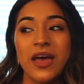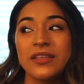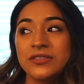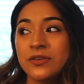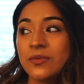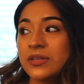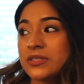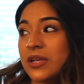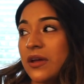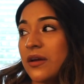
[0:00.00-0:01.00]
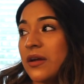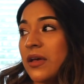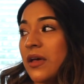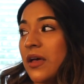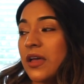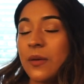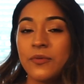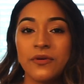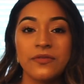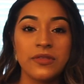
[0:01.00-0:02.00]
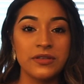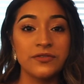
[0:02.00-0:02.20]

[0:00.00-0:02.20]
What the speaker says: I do want to share a couple of the